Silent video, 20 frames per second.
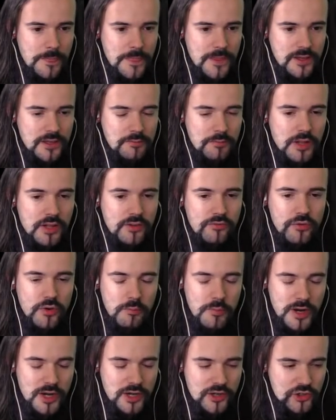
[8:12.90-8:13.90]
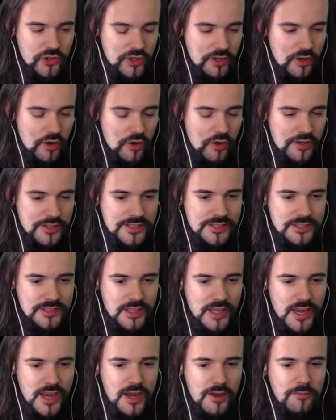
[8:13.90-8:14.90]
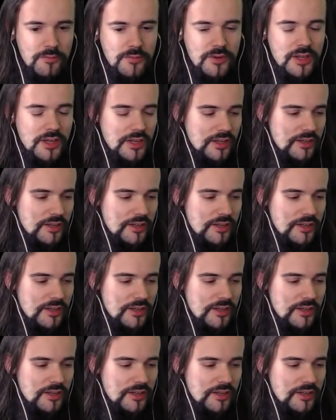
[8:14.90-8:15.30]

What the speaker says: in Malformation, her slam